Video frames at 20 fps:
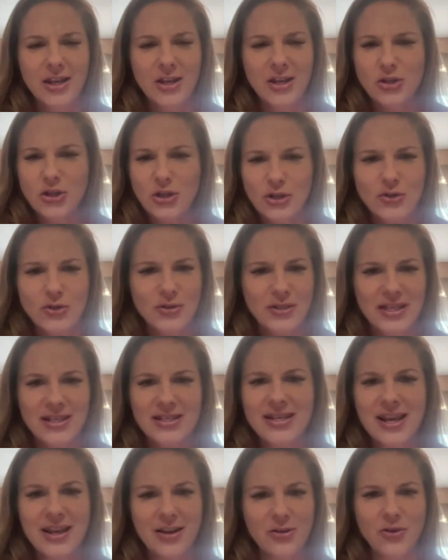to use the
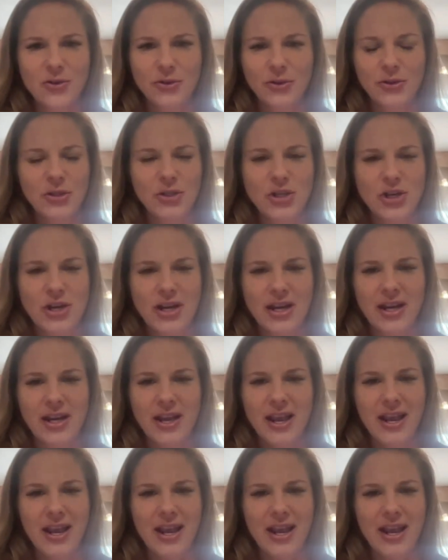technology